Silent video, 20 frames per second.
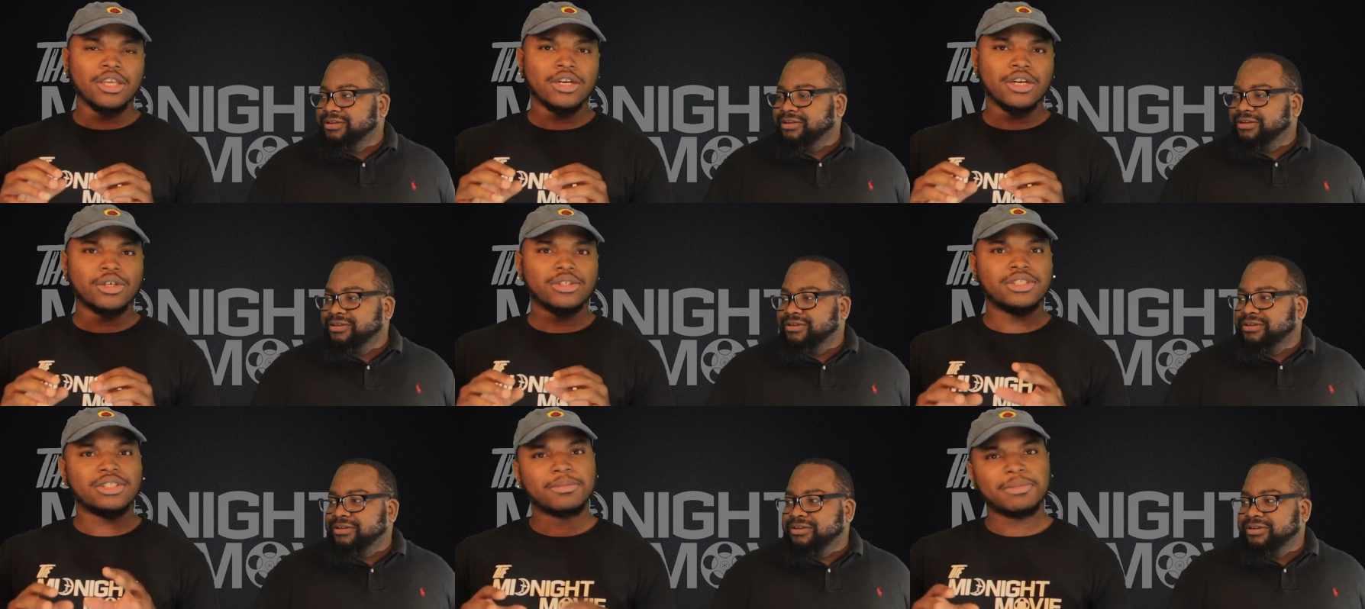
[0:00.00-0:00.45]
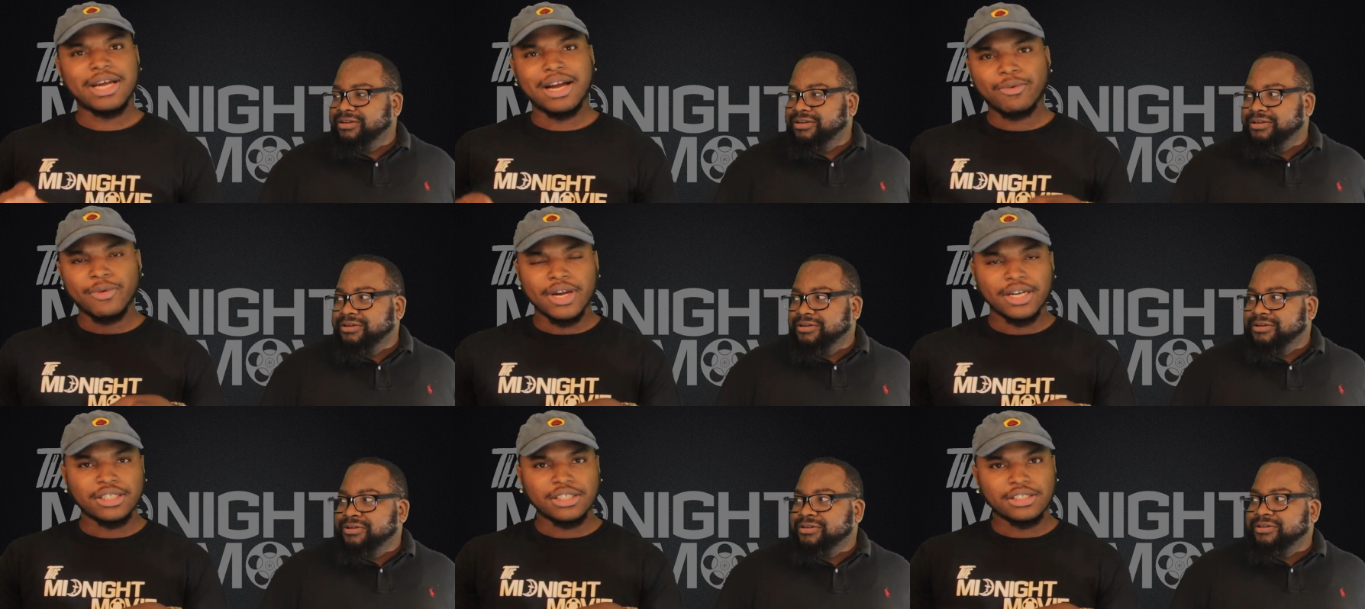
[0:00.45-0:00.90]
Speaker 1: you know some
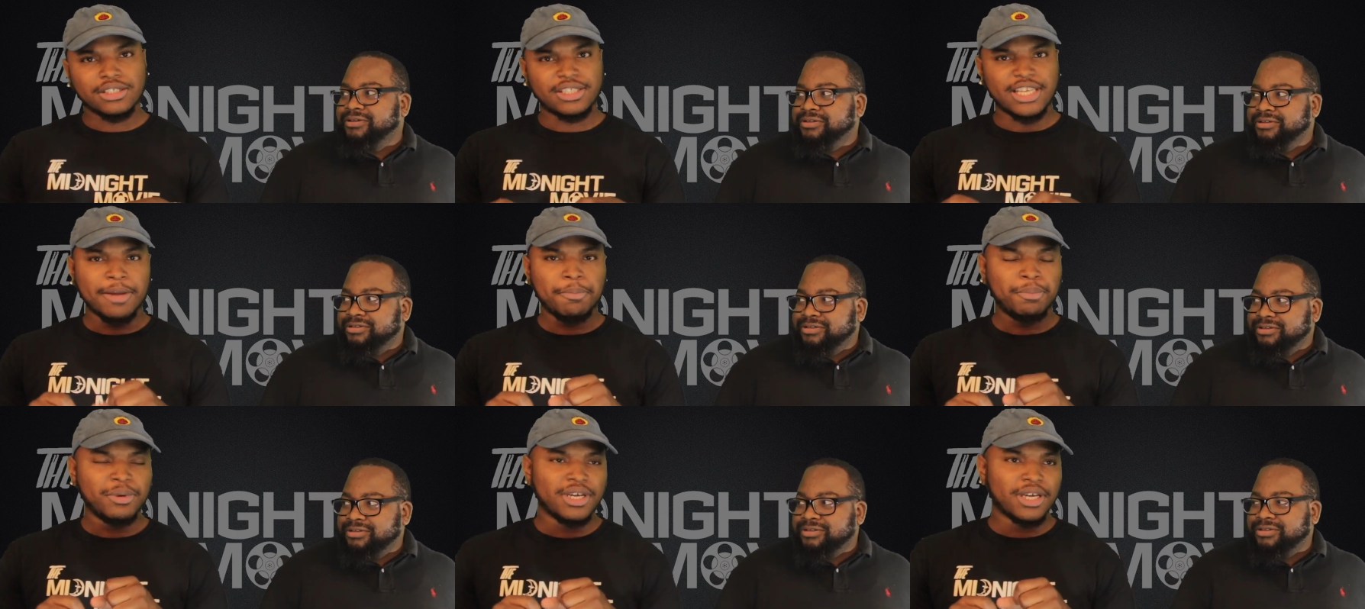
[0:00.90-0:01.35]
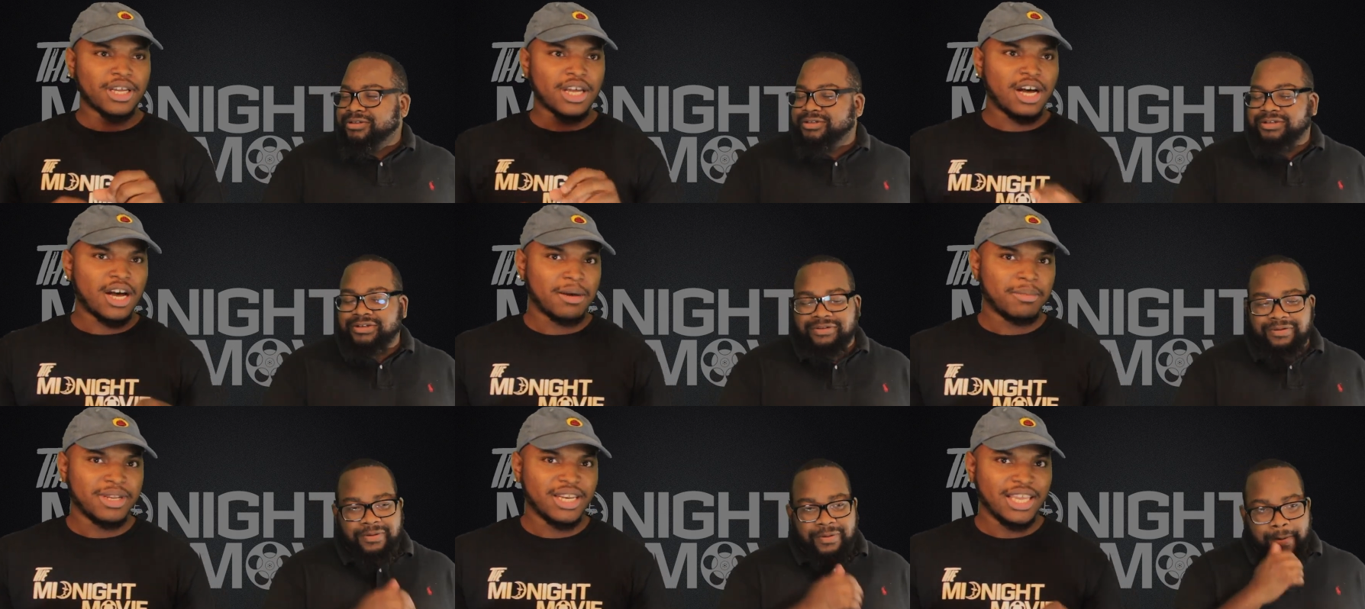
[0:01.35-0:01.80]
directors they put
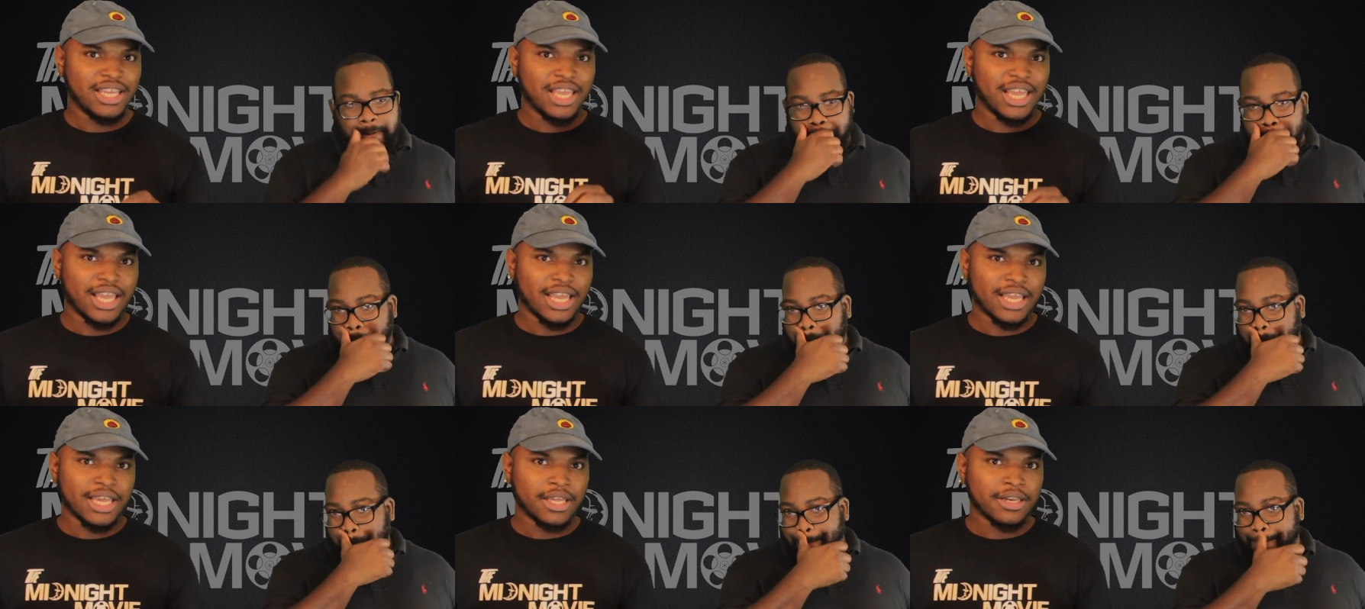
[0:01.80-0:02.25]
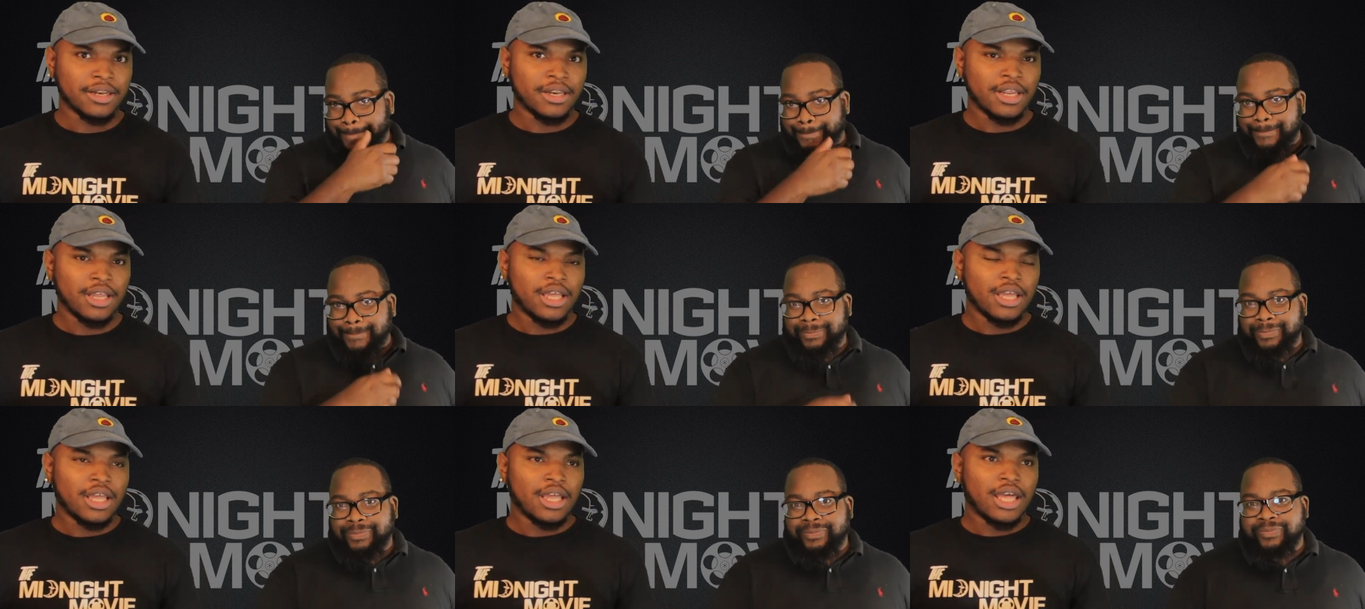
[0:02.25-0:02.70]
comedy in
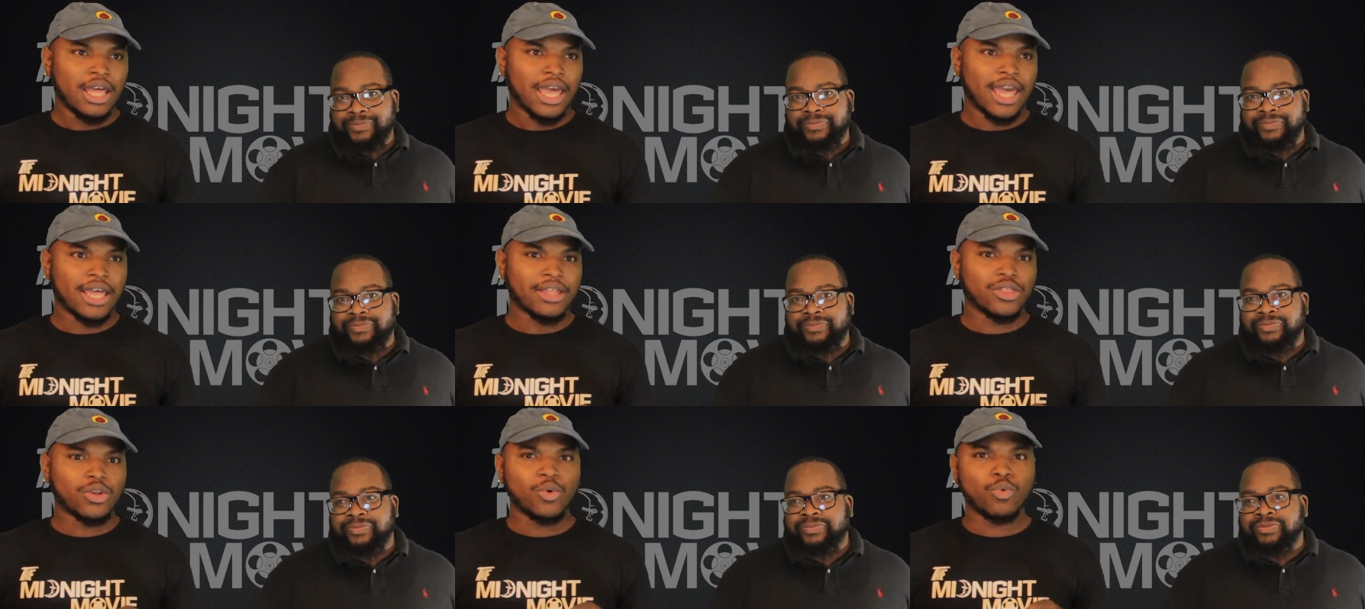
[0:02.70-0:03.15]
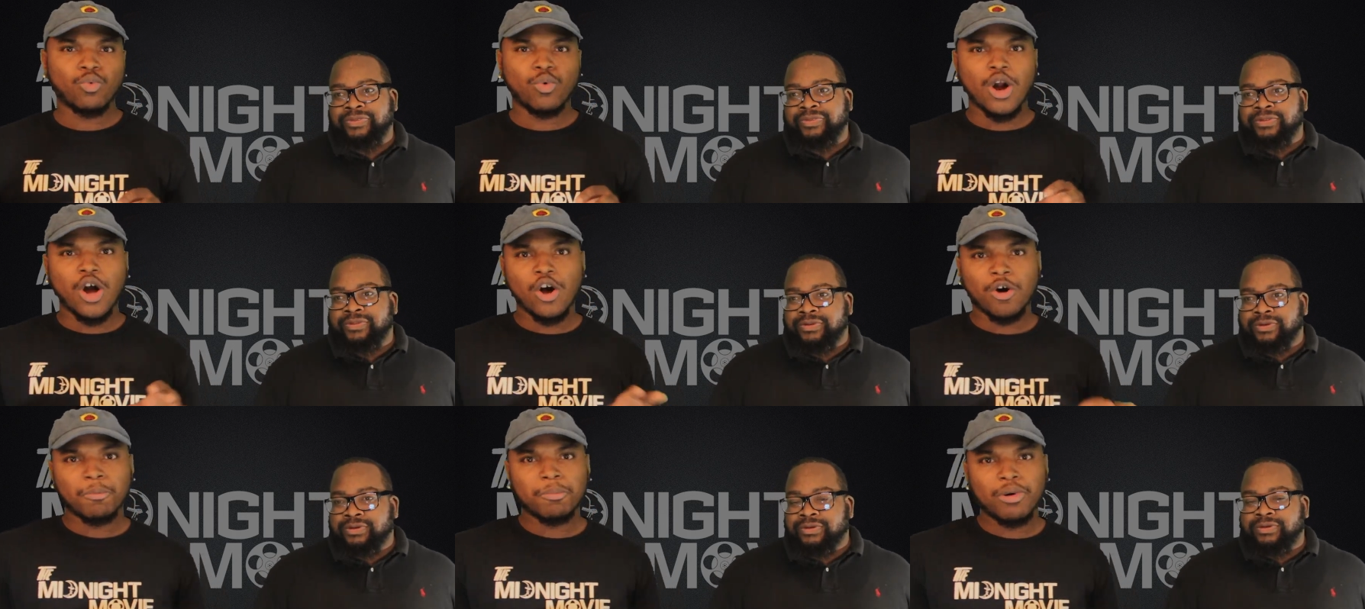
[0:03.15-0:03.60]
at the
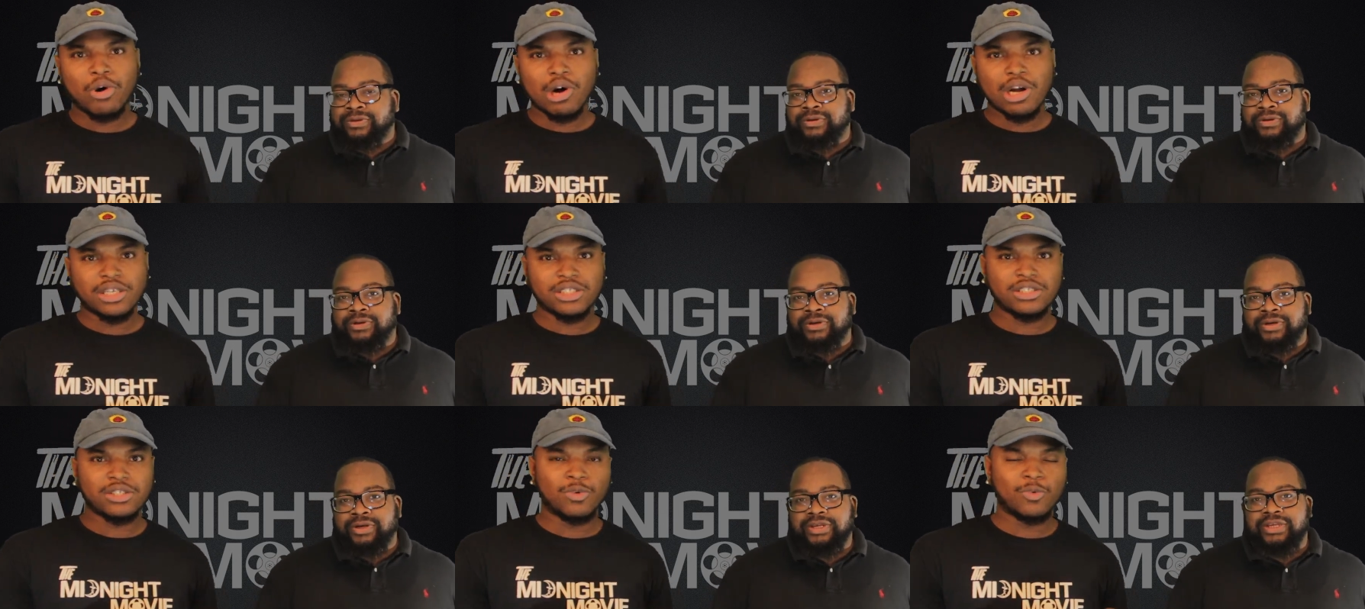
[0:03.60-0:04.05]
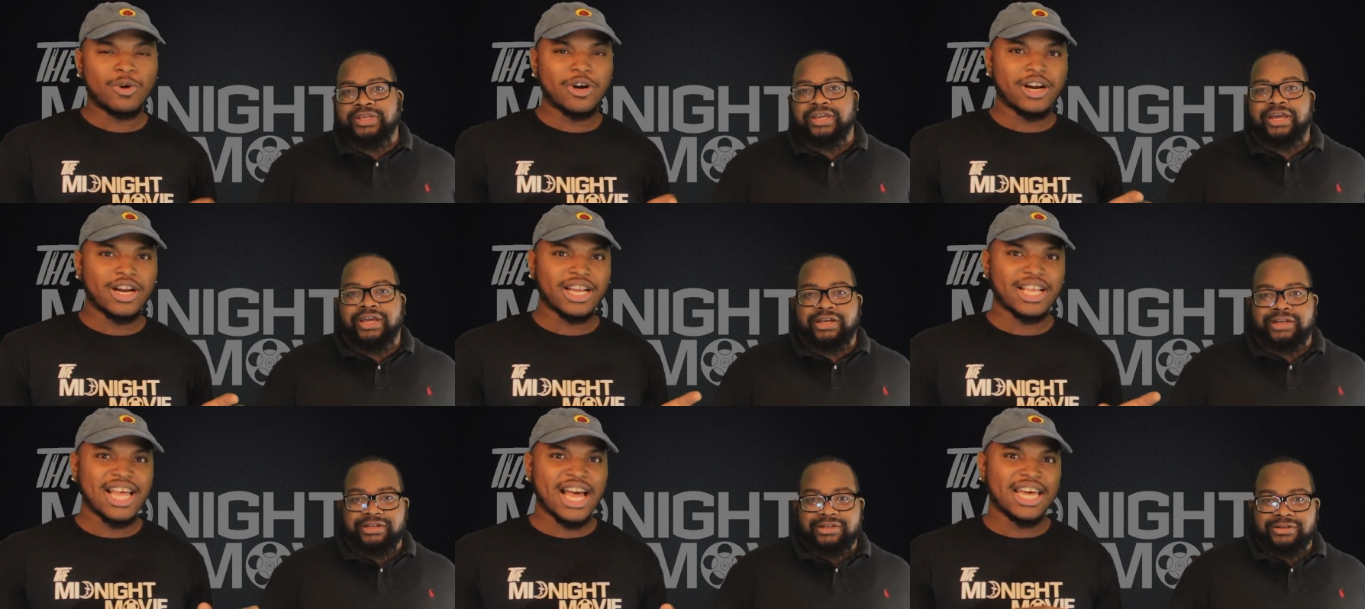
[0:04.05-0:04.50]
wrong parts to where yeah.